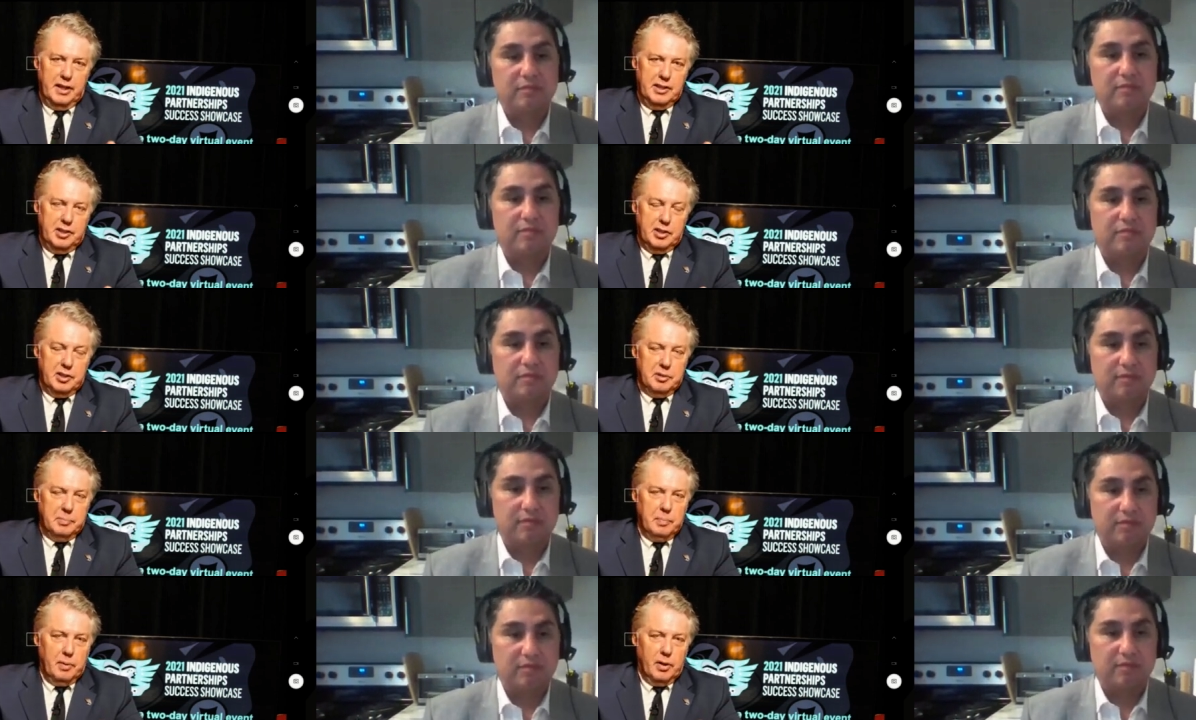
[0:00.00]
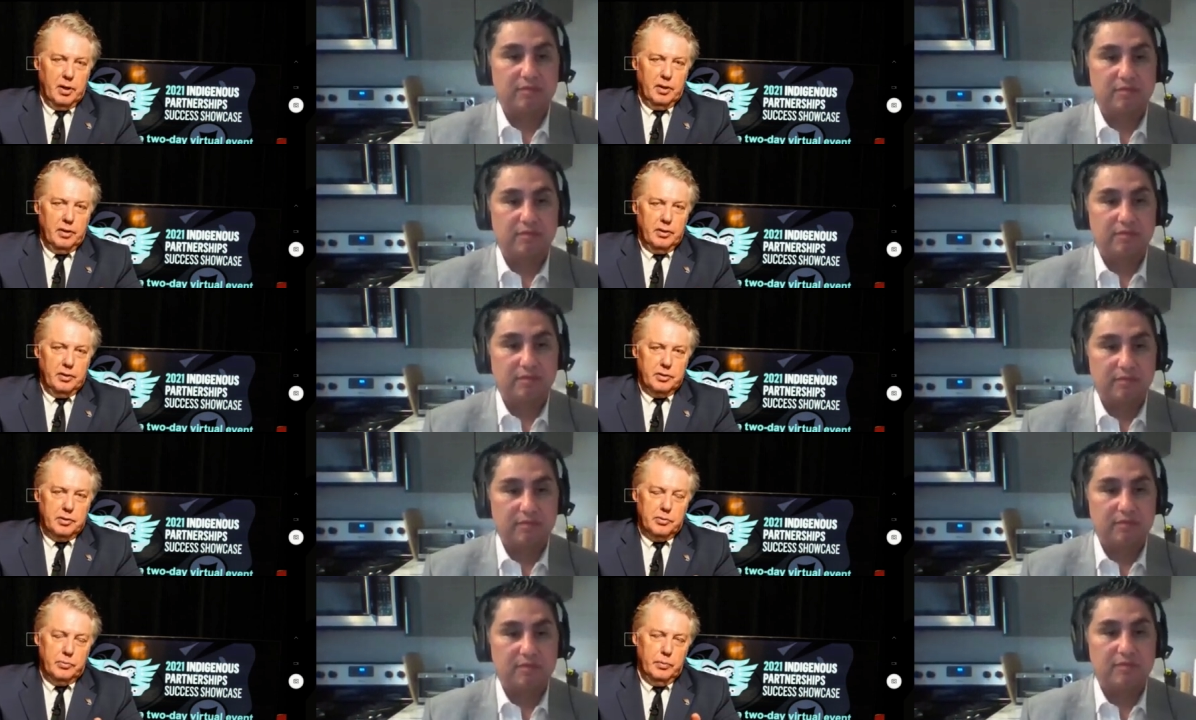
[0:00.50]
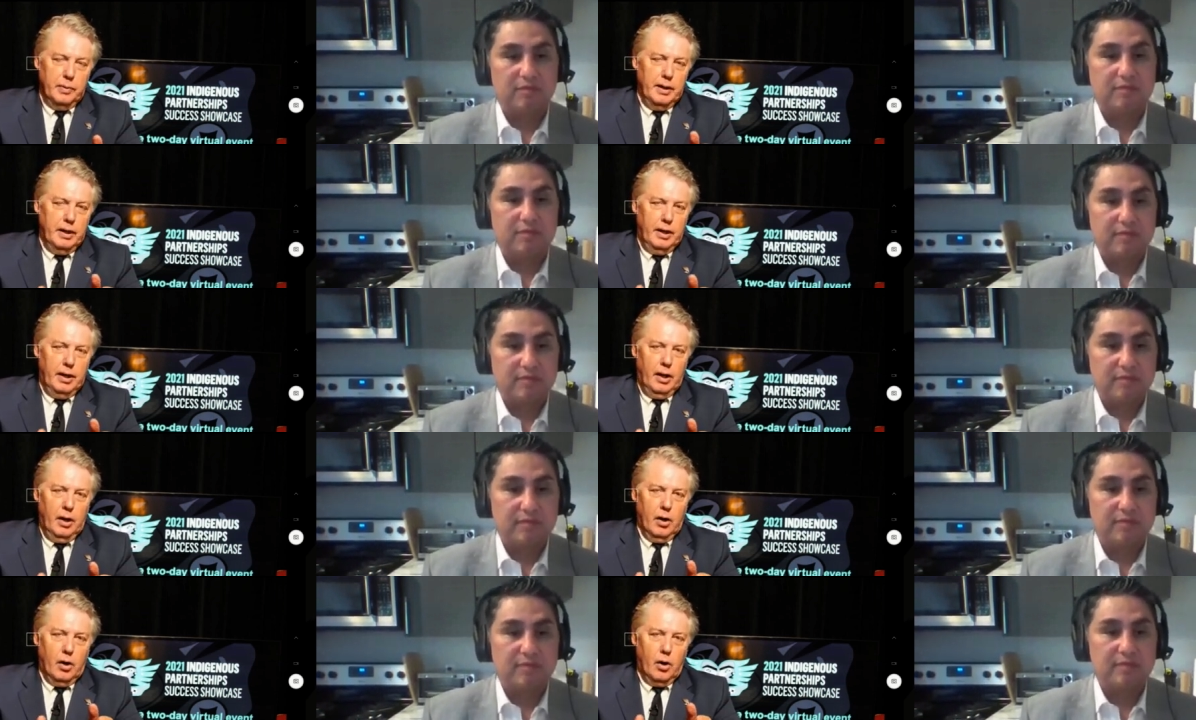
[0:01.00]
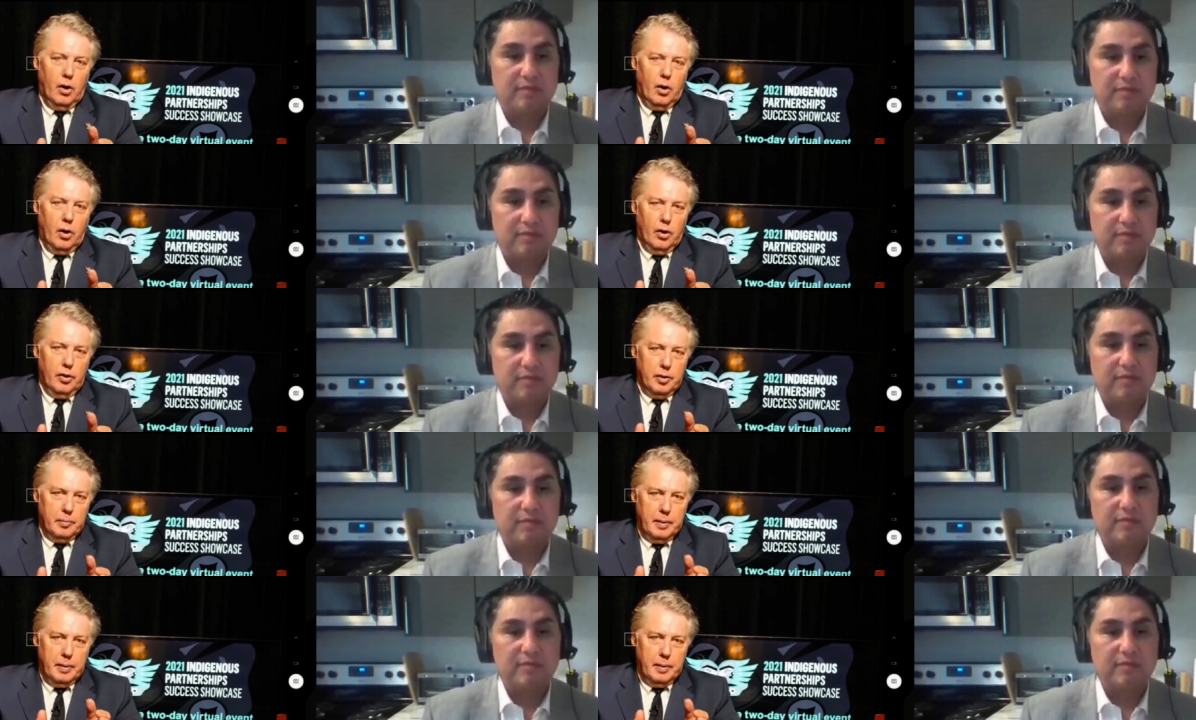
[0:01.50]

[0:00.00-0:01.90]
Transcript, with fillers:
Speaker 1: Nations partners really are the